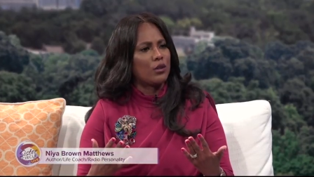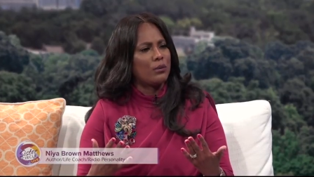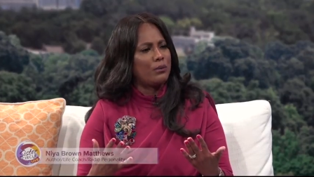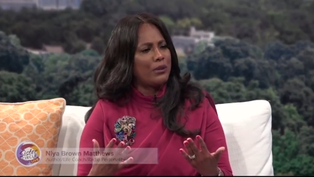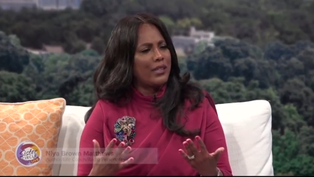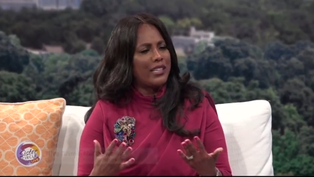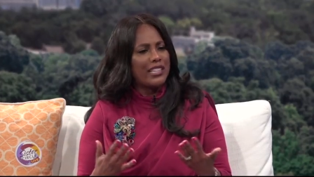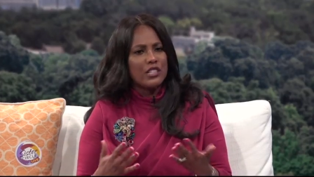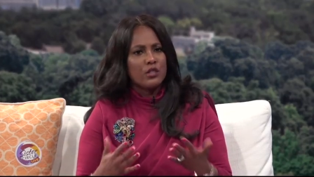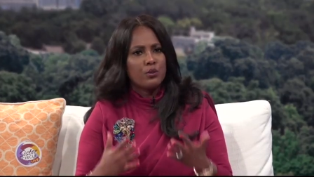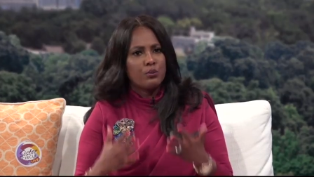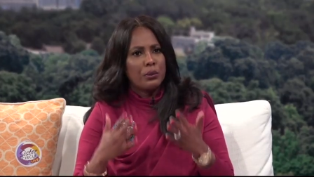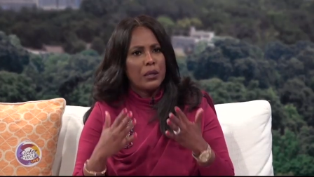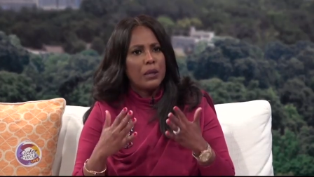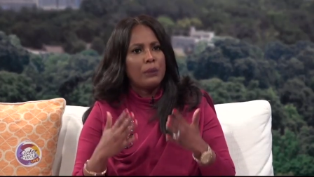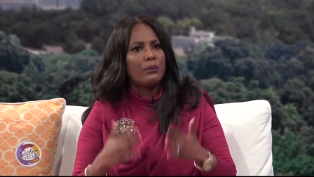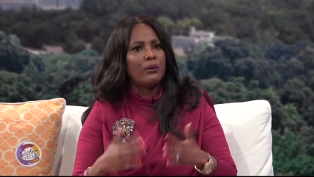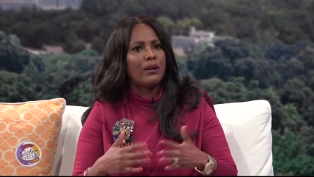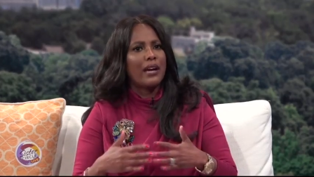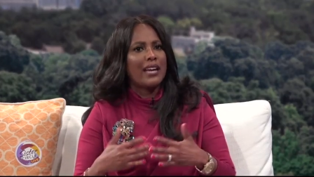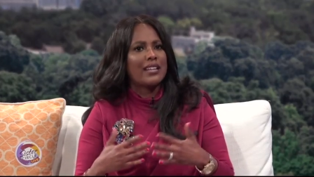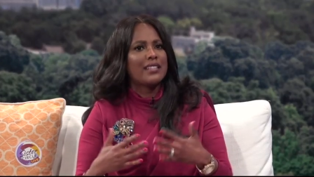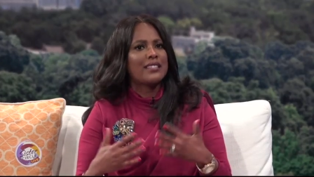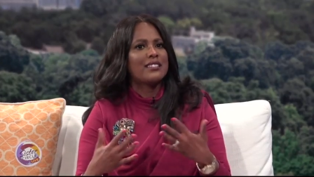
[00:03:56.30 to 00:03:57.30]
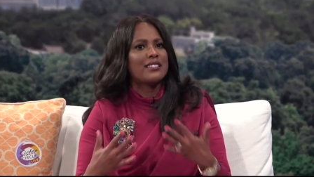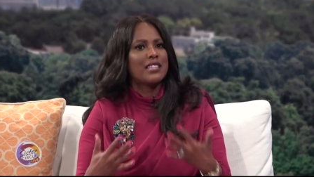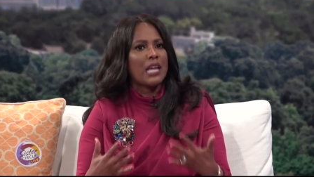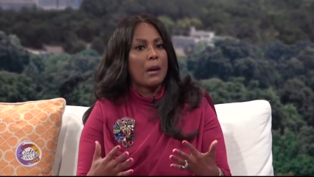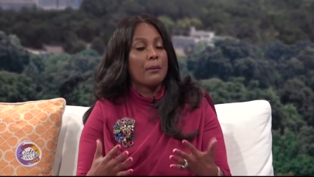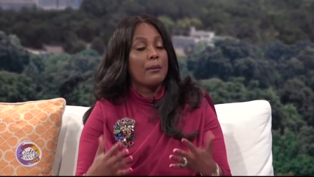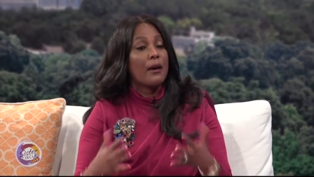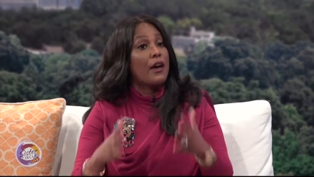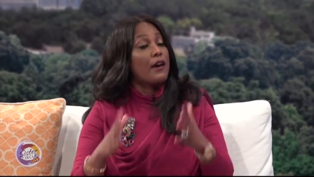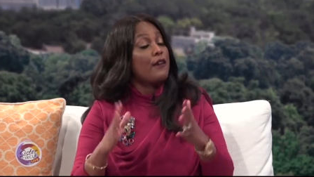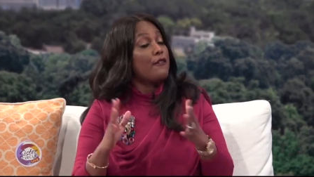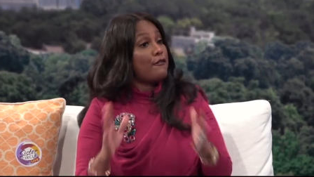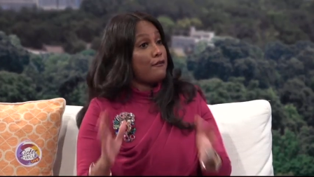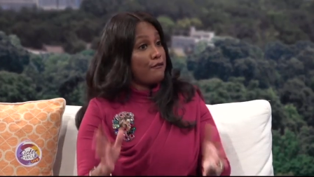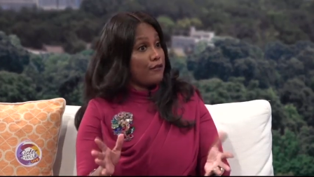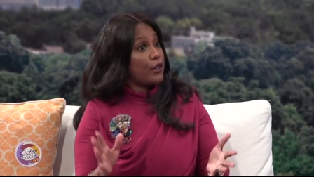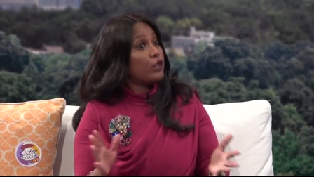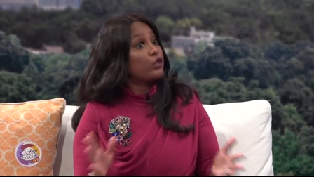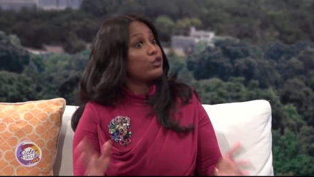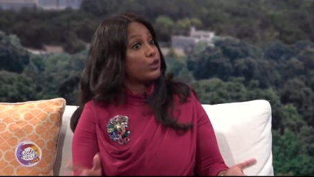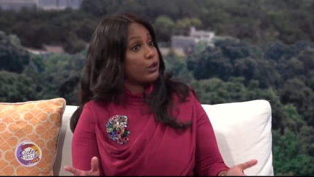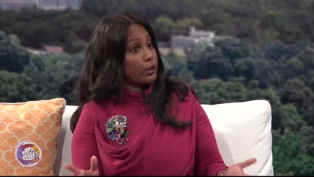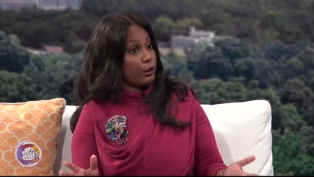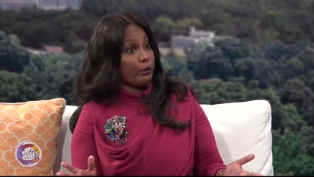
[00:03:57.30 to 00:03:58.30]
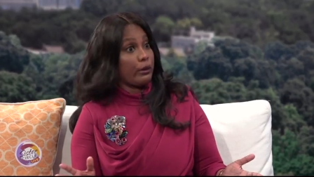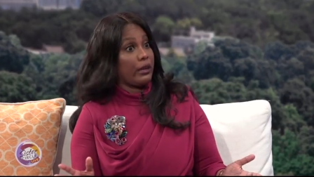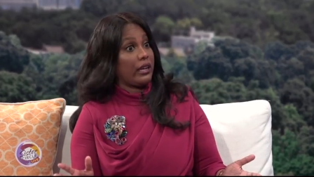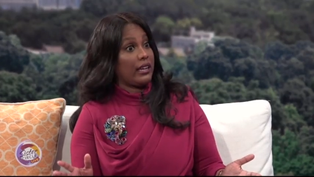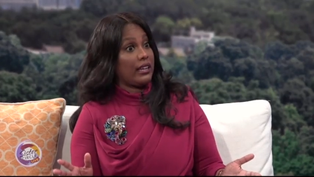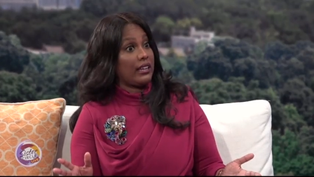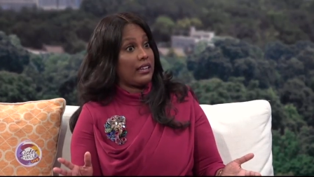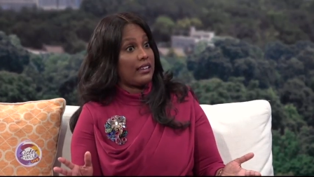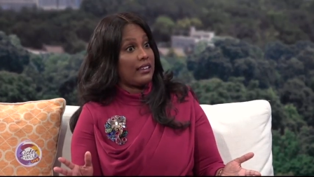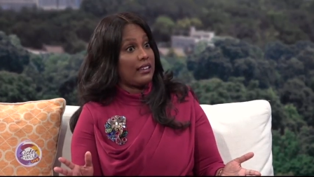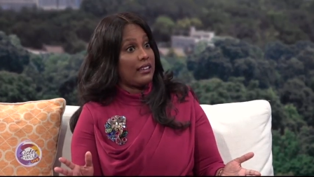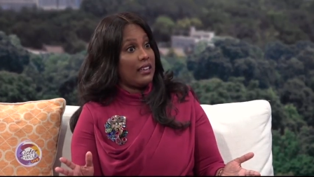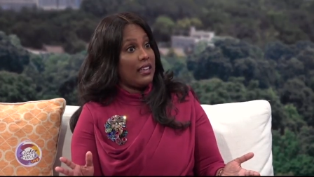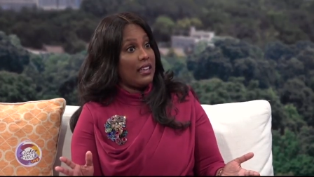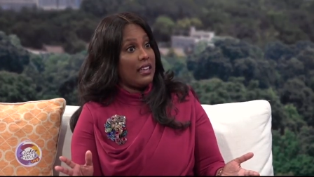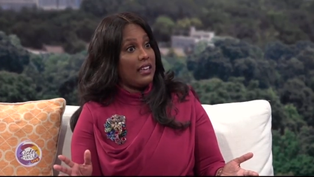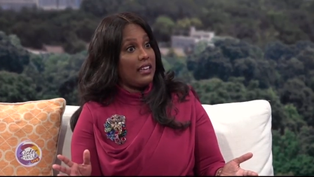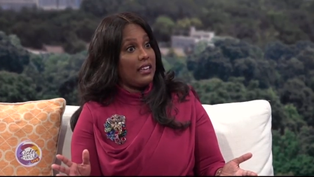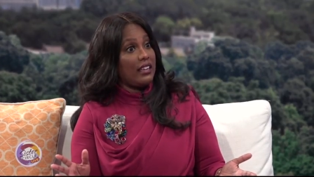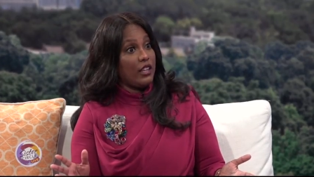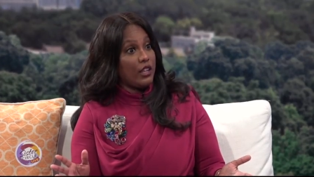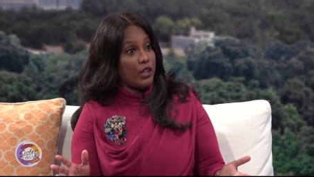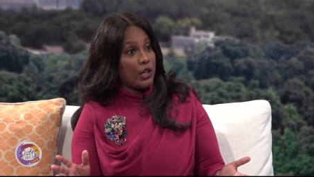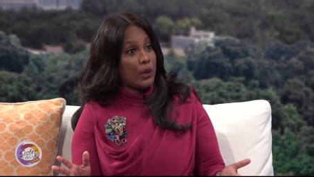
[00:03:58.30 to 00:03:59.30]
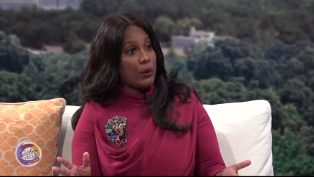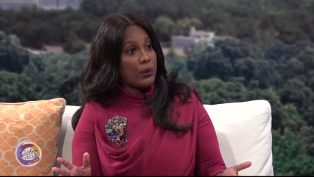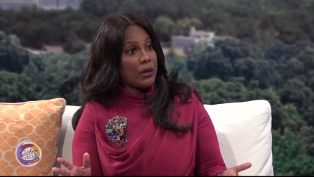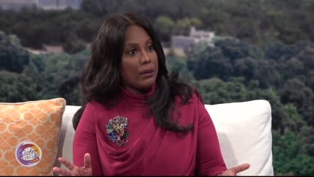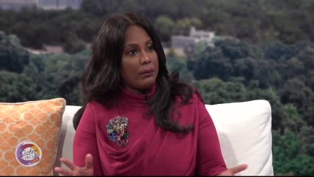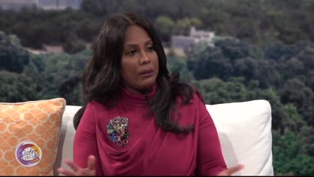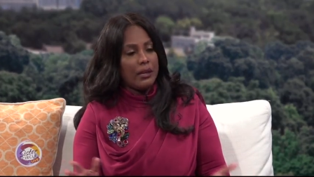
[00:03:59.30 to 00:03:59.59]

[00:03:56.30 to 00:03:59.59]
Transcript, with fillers: mm-hmm. because people got to stop filtering. Yes. Mm-hmm. You know what I